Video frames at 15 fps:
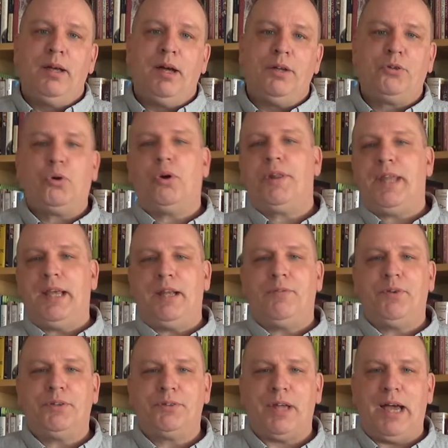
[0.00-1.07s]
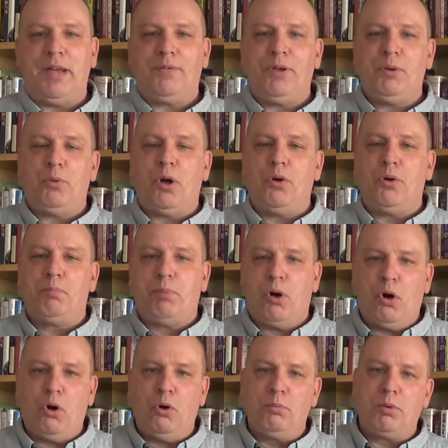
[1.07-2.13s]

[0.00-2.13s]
Toward the end of his life, he wrote a poem